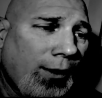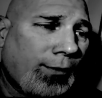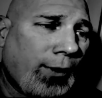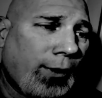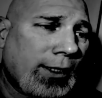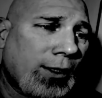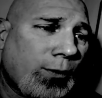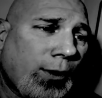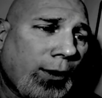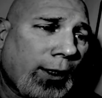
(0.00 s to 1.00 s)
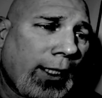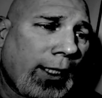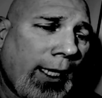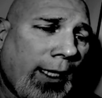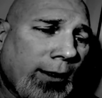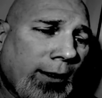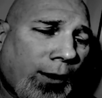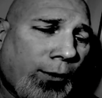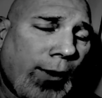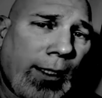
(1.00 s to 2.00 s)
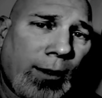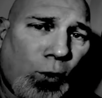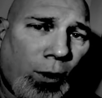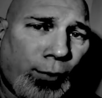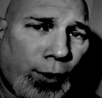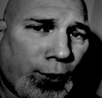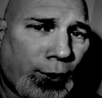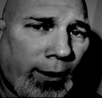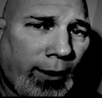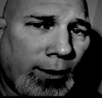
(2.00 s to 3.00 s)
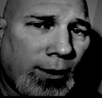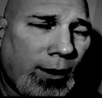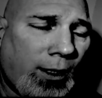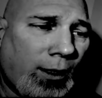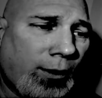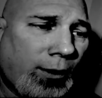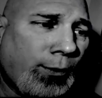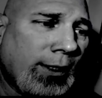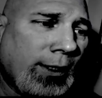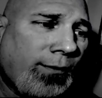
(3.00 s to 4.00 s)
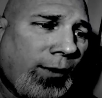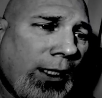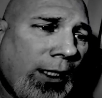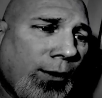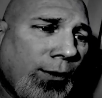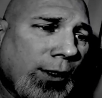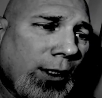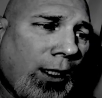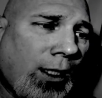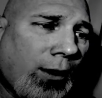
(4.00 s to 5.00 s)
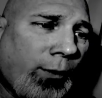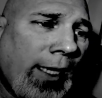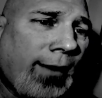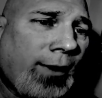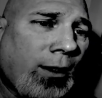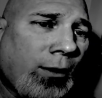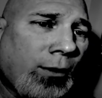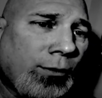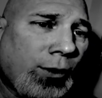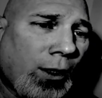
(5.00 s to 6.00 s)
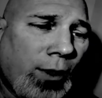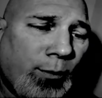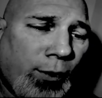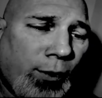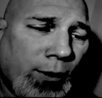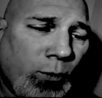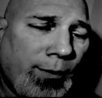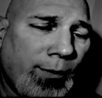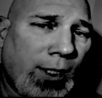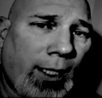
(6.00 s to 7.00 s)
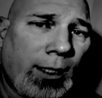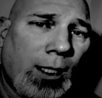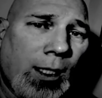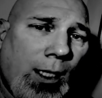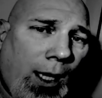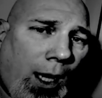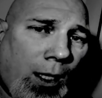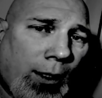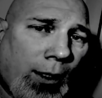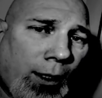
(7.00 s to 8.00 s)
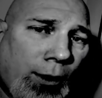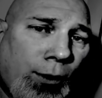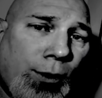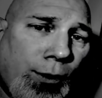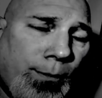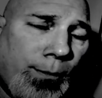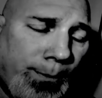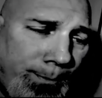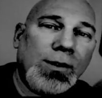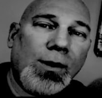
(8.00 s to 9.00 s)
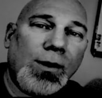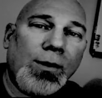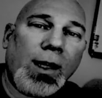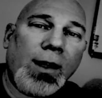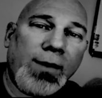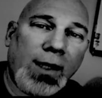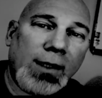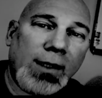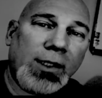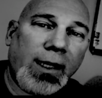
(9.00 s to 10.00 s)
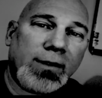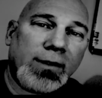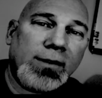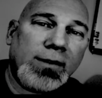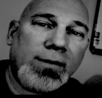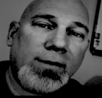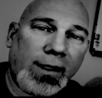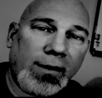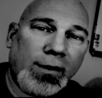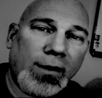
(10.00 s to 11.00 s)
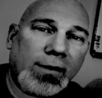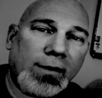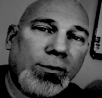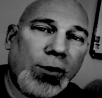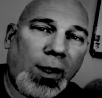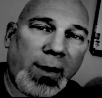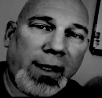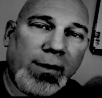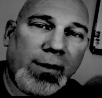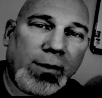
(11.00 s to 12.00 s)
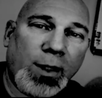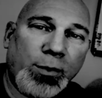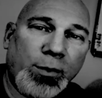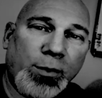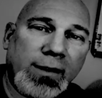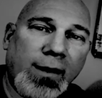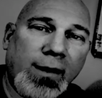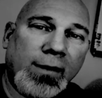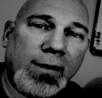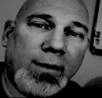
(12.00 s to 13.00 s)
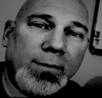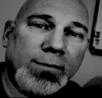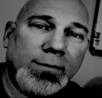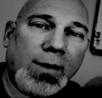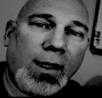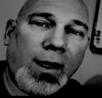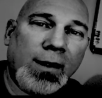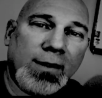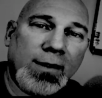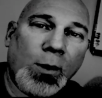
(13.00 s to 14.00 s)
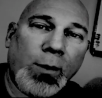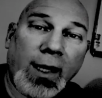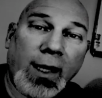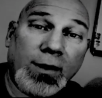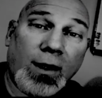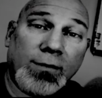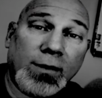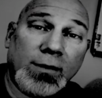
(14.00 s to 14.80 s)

For instance, we're looking at creating more book trailers, doing some videos. We have our own Dark Red Press website on YouTube. So if you get a chance, take a look, drop by darkredpress.com and see what we have to offer.